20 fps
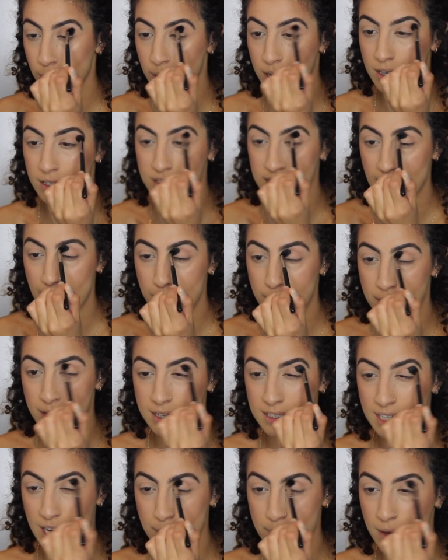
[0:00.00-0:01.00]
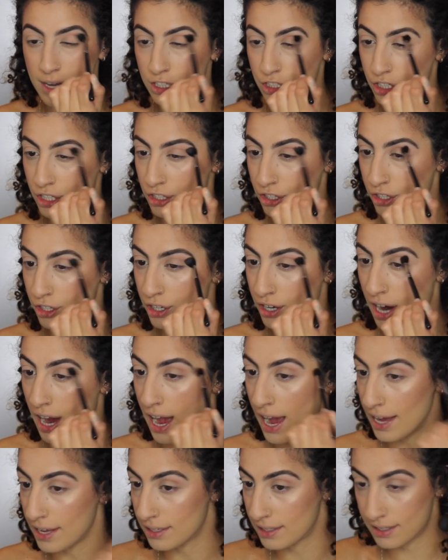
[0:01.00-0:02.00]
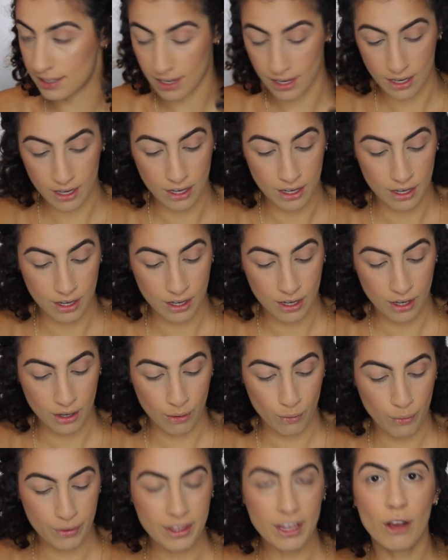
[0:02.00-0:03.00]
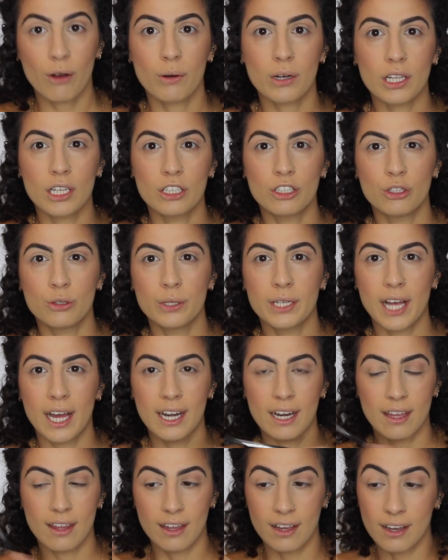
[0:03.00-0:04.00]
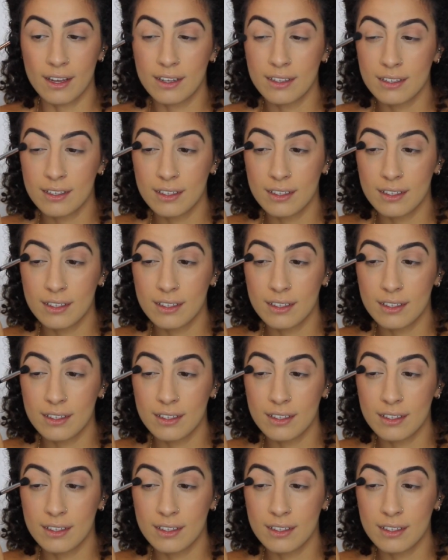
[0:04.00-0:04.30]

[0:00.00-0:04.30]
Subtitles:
bit of depth and dimension to your eyes without really doing anything.